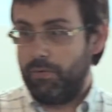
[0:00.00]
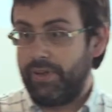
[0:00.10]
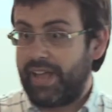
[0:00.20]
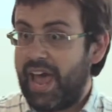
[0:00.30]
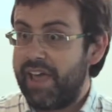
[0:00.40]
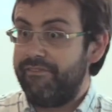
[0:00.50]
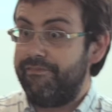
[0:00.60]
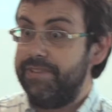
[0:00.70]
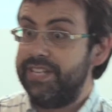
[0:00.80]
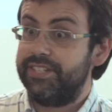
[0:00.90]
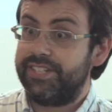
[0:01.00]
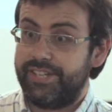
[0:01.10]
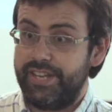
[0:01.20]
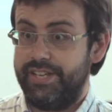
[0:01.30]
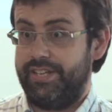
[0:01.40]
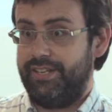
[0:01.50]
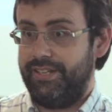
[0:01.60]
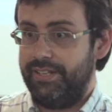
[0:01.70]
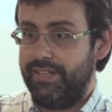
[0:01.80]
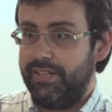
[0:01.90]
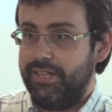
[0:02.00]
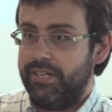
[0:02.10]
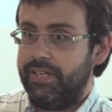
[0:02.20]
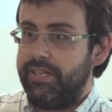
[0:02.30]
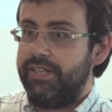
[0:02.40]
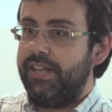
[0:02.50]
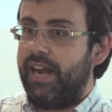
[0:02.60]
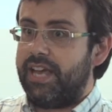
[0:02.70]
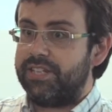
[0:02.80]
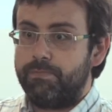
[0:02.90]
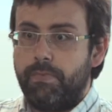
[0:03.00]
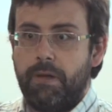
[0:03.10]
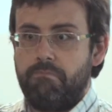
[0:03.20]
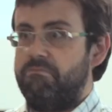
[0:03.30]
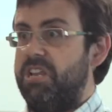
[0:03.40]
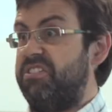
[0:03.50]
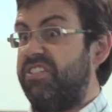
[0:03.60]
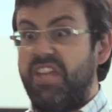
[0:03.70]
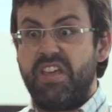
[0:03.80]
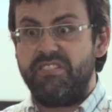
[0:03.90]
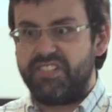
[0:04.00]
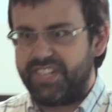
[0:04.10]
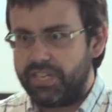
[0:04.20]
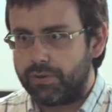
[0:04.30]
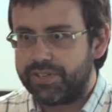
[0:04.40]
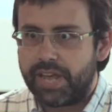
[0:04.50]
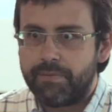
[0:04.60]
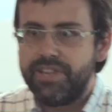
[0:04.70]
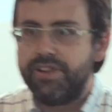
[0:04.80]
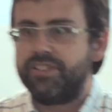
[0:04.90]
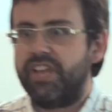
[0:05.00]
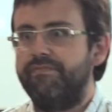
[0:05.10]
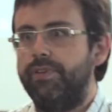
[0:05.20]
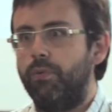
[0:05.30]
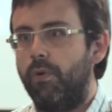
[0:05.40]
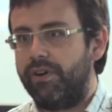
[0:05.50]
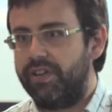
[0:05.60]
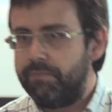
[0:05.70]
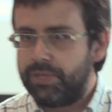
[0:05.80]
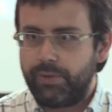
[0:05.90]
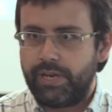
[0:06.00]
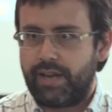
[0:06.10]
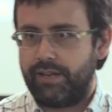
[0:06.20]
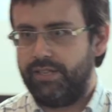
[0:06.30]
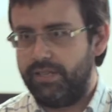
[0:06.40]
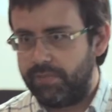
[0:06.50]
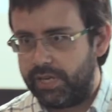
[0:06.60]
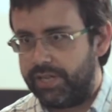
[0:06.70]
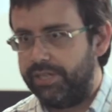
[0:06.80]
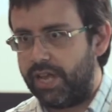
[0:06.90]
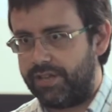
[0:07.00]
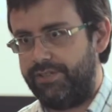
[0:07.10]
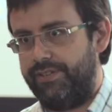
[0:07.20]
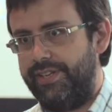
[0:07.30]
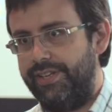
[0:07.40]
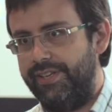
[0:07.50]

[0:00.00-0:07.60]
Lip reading: what I've been seeing in the last, let's say, 6 or 7 years I've been working between academia and industry.